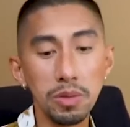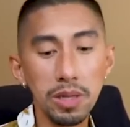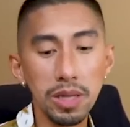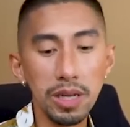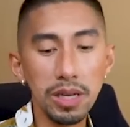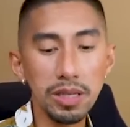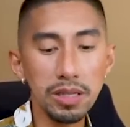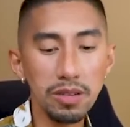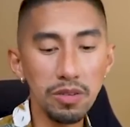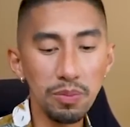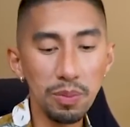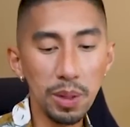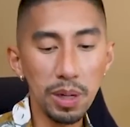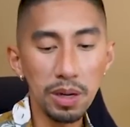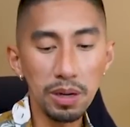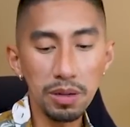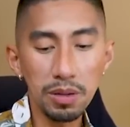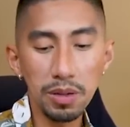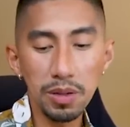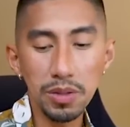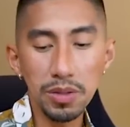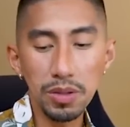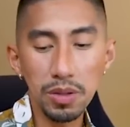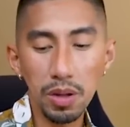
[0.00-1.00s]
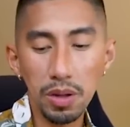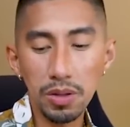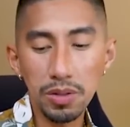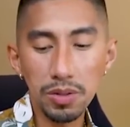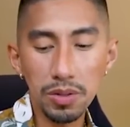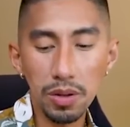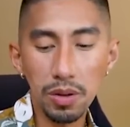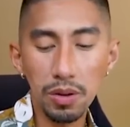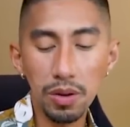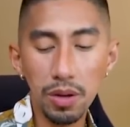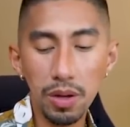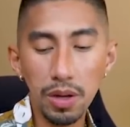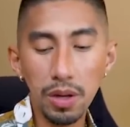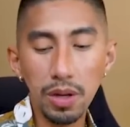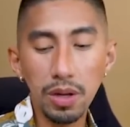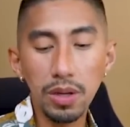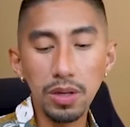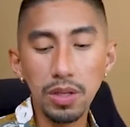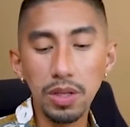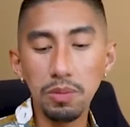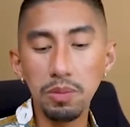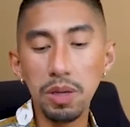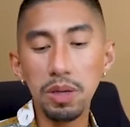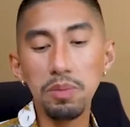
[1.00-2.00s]
with Ace of Pentacles also.
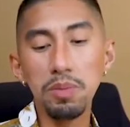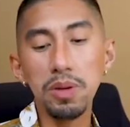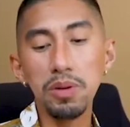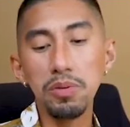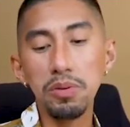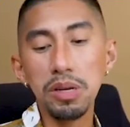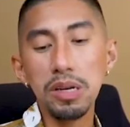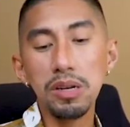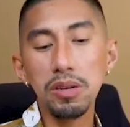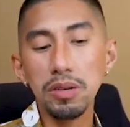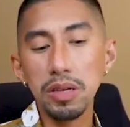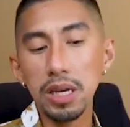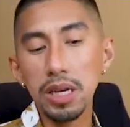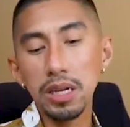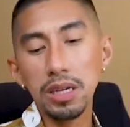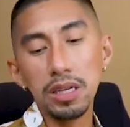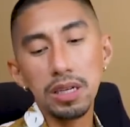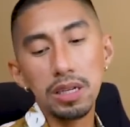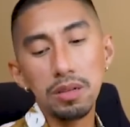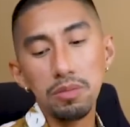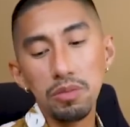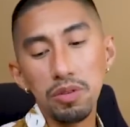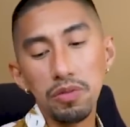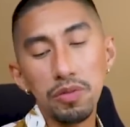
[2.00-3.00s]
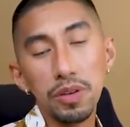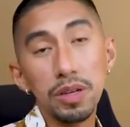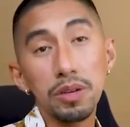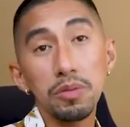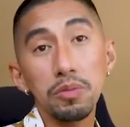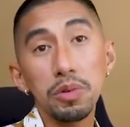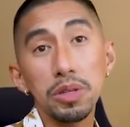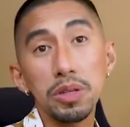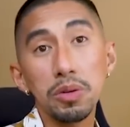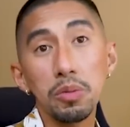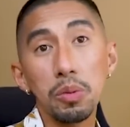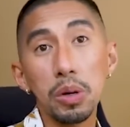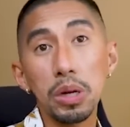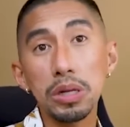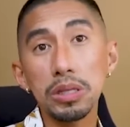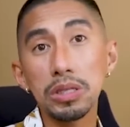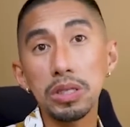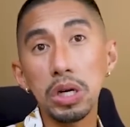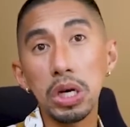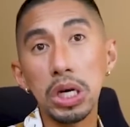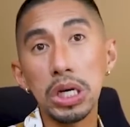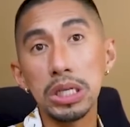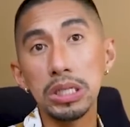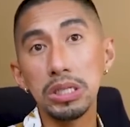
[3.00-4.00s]
You may be relocating and moving with the
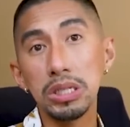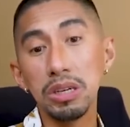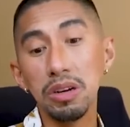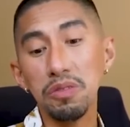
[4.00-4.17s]
World card.